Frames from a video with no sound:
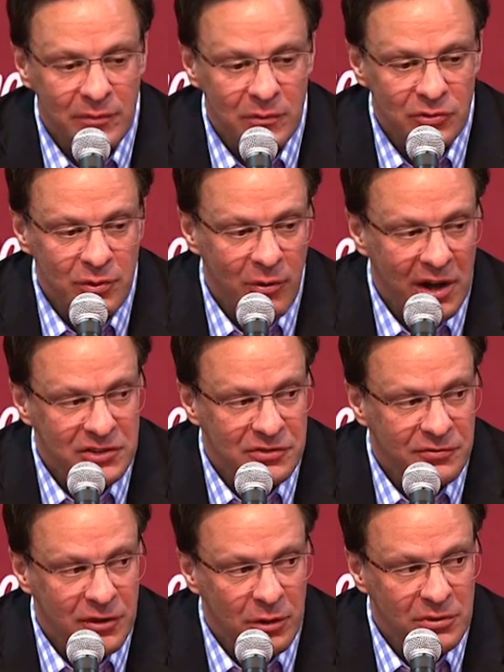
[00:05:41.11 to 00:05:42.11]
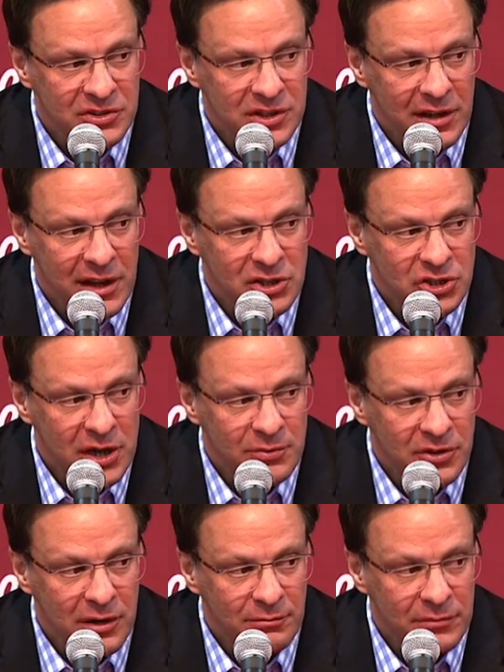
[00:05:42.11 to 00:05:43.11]
as we watch the film and see how that
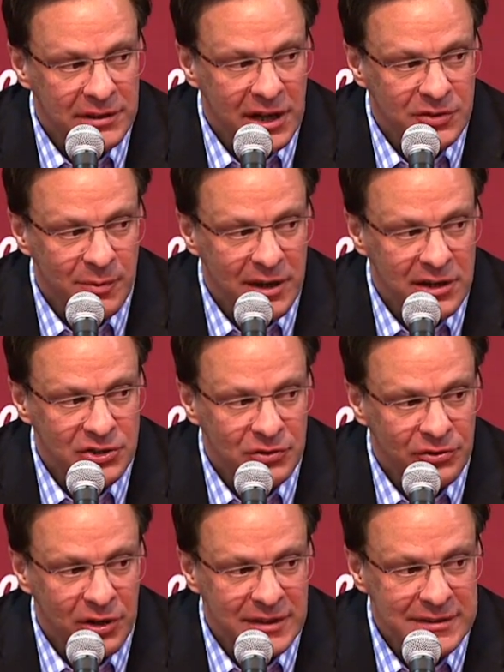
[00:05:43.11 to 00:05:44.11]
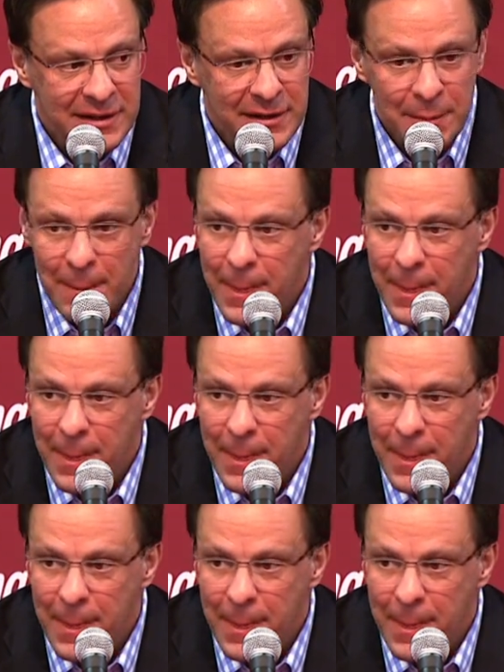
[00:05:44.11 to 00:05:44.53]
shapes up. But that's my initial thoughts on it.